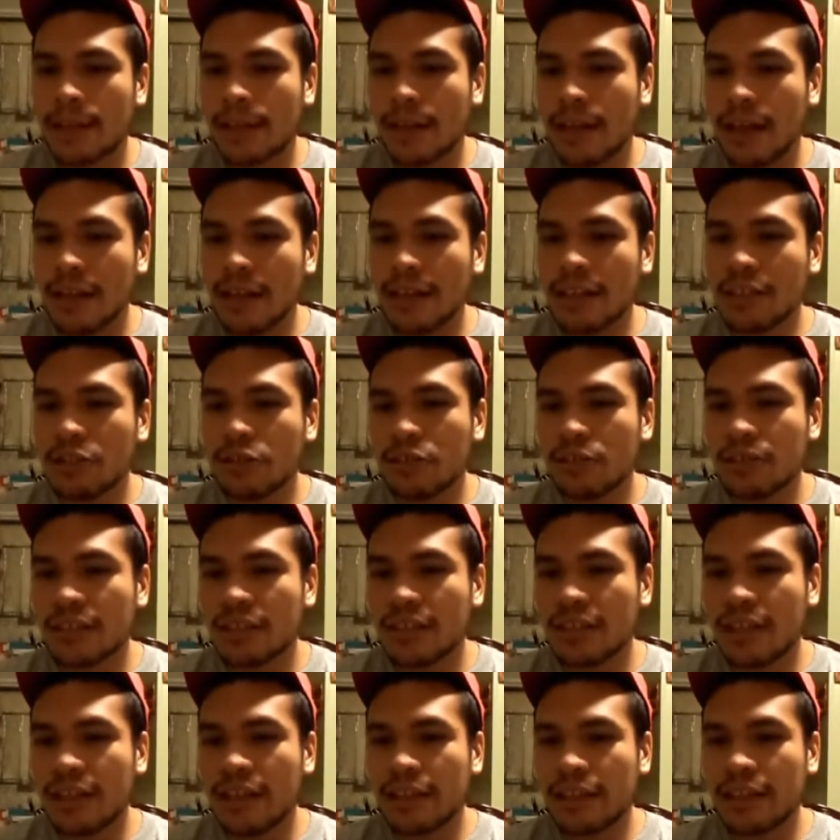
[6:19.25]
I guess you could
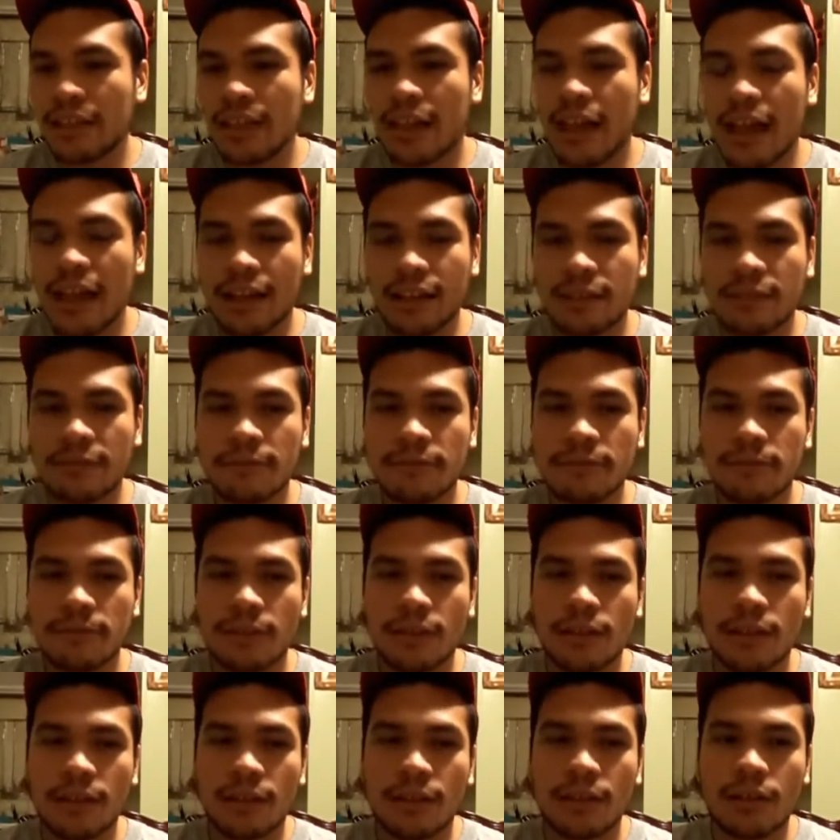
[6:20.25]
say the lack of
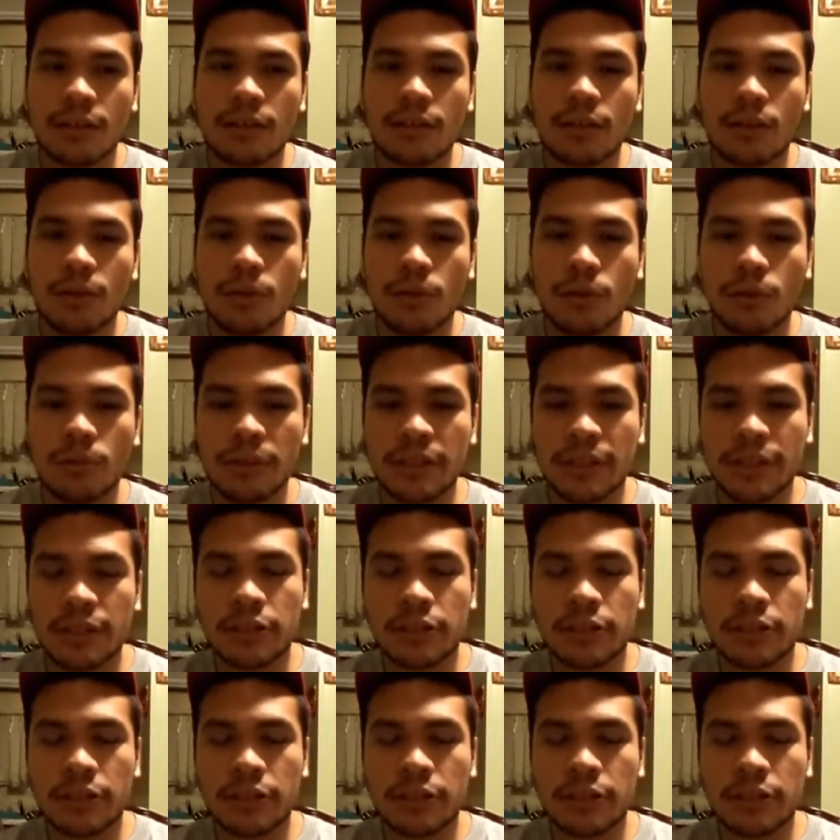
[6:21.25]
owning